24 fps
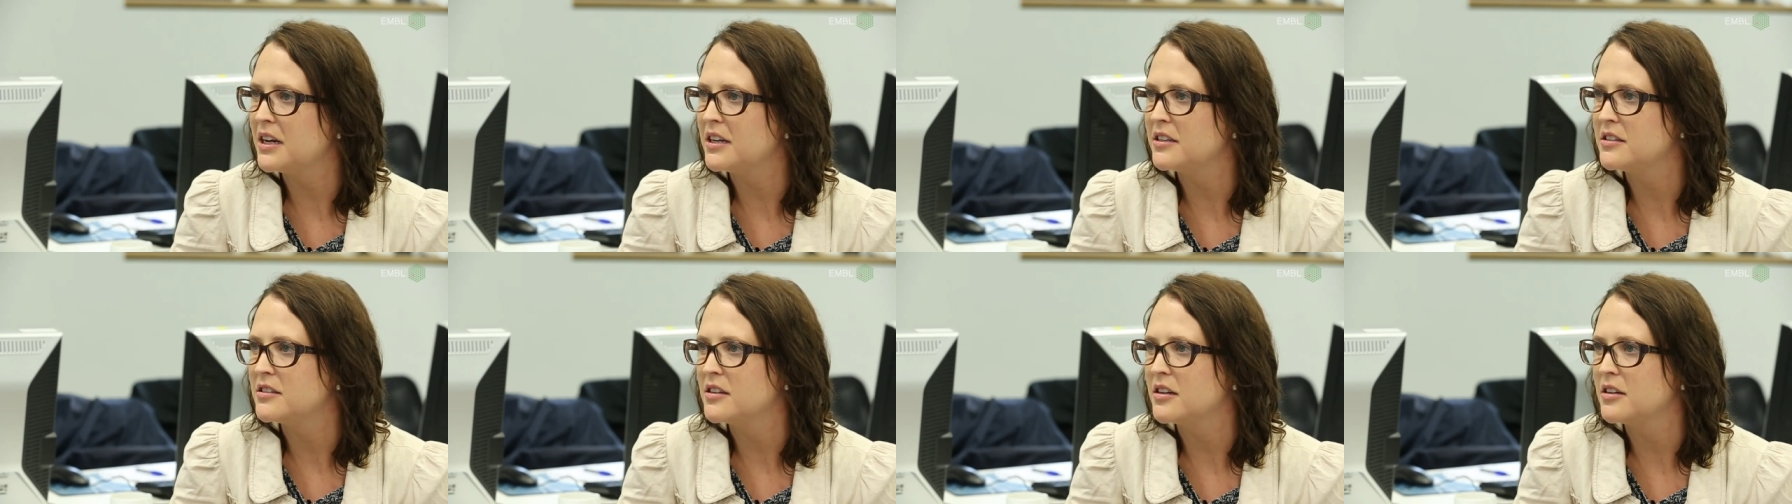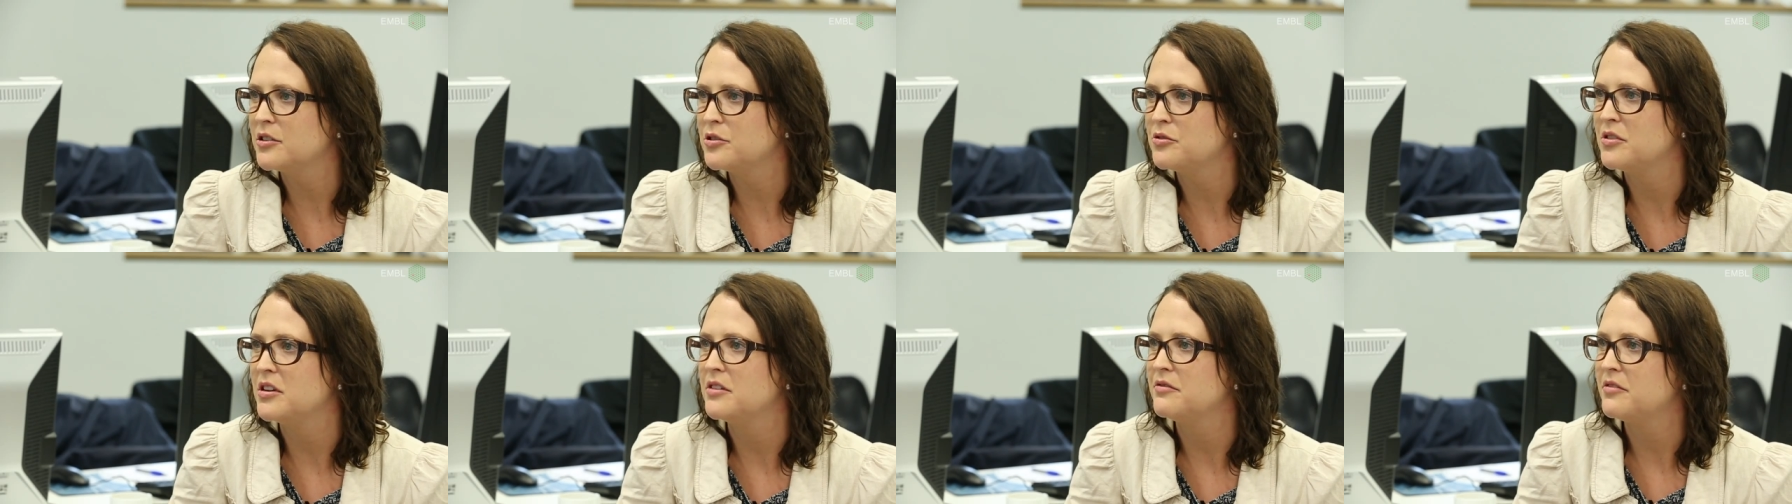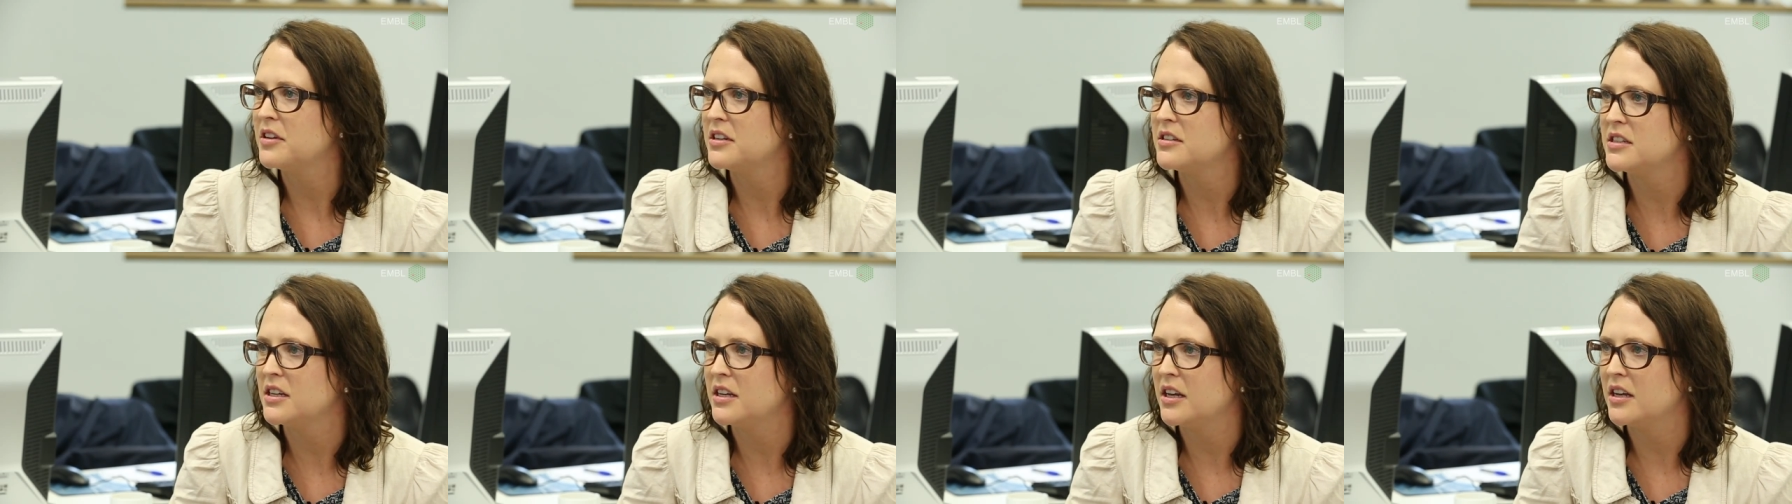data, to
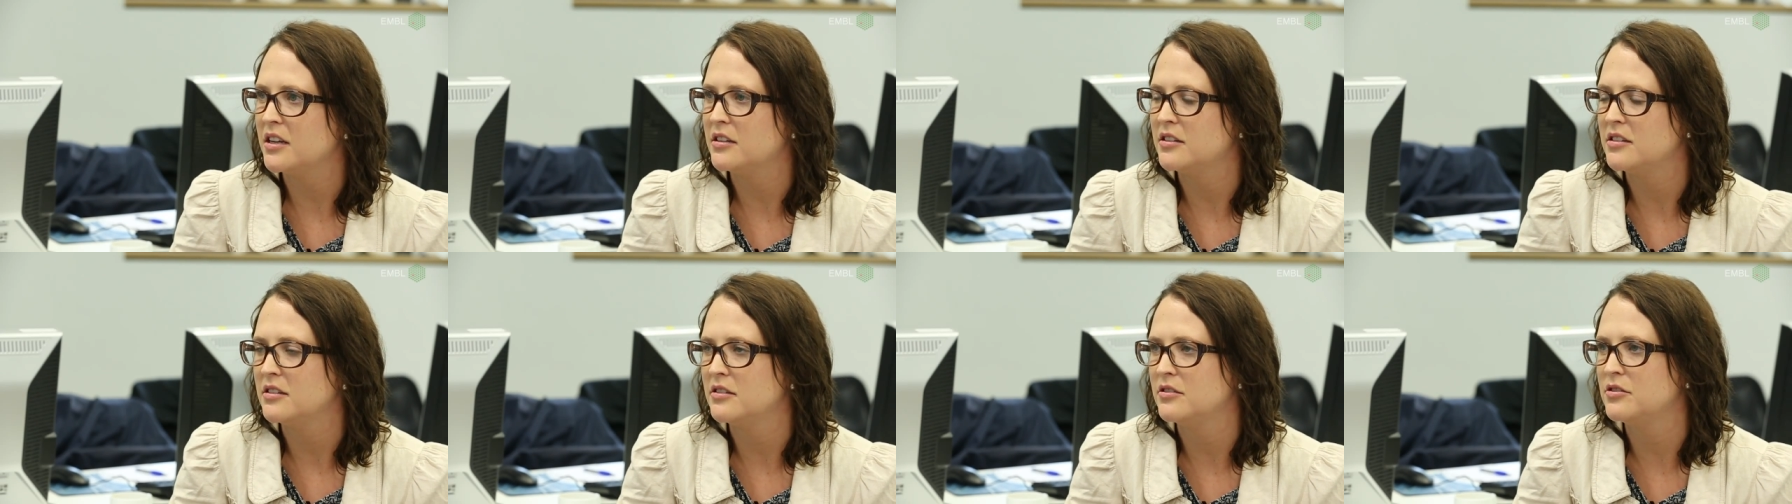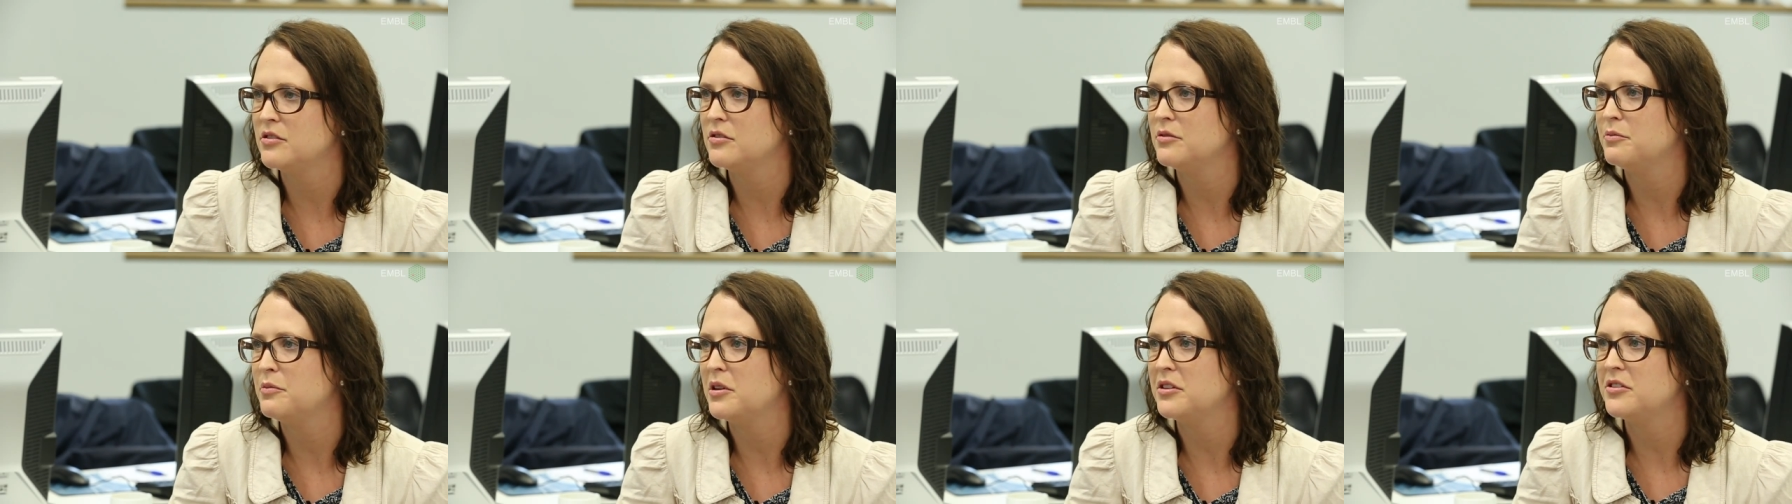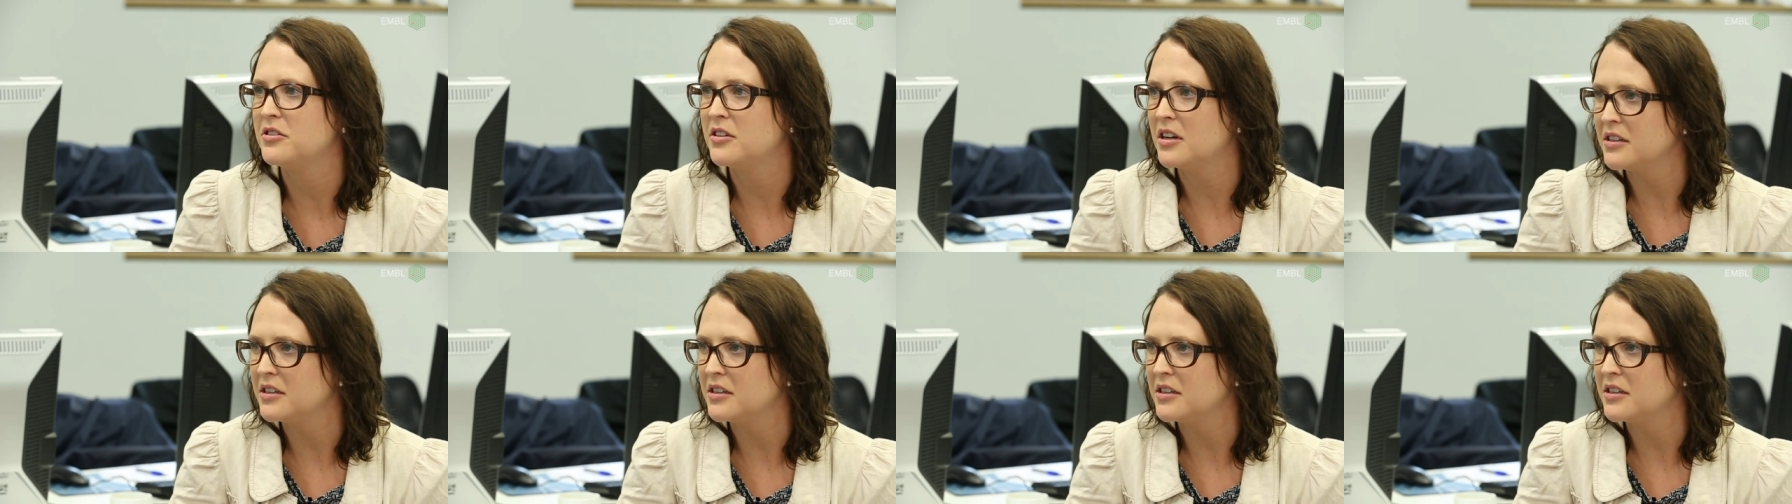investigate it, to better